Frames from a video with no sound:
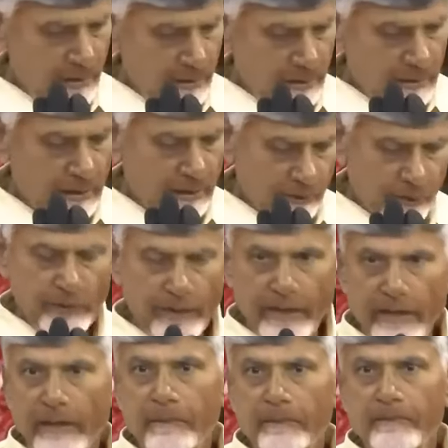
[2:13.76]
here
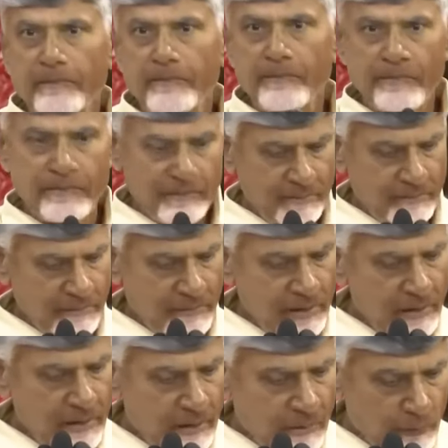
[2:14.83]
today,
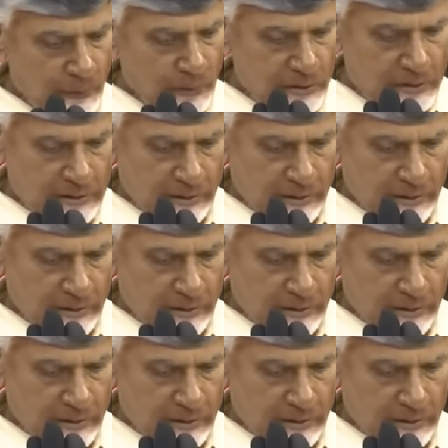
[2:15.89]
we